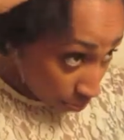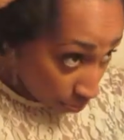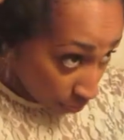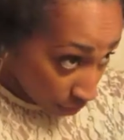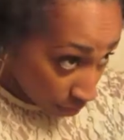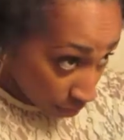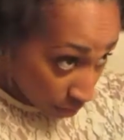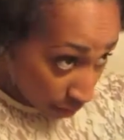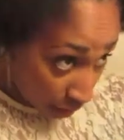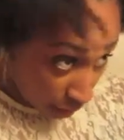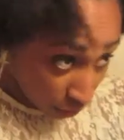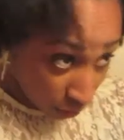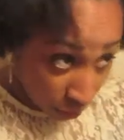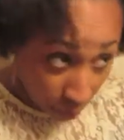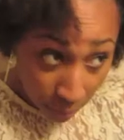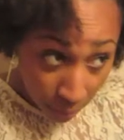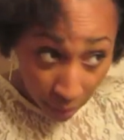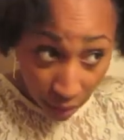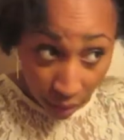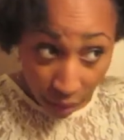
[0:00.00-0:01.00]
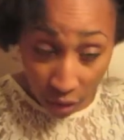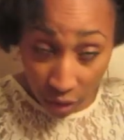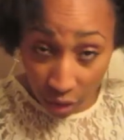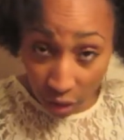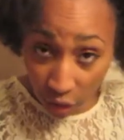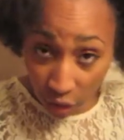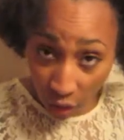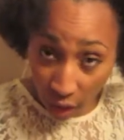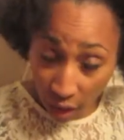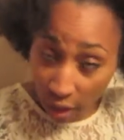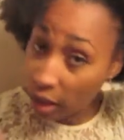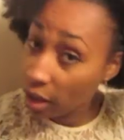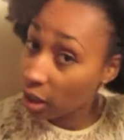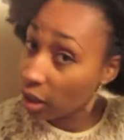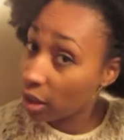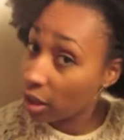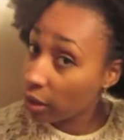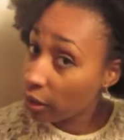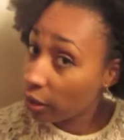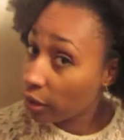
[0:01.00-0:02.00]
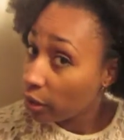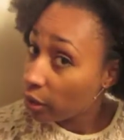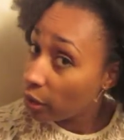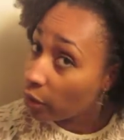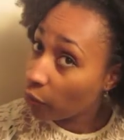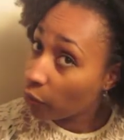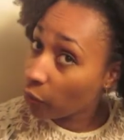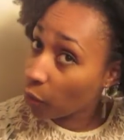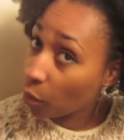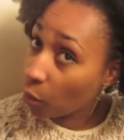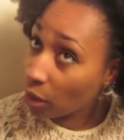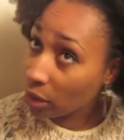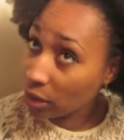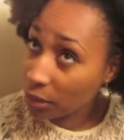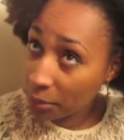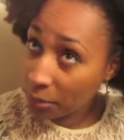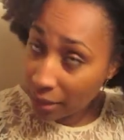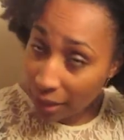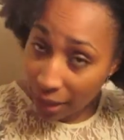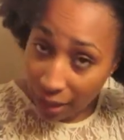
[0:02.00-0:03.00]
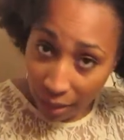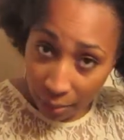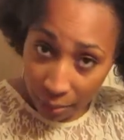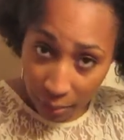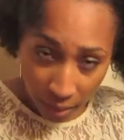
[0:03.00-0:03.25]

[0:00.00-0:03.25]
This is after being under the dryer for quite some time,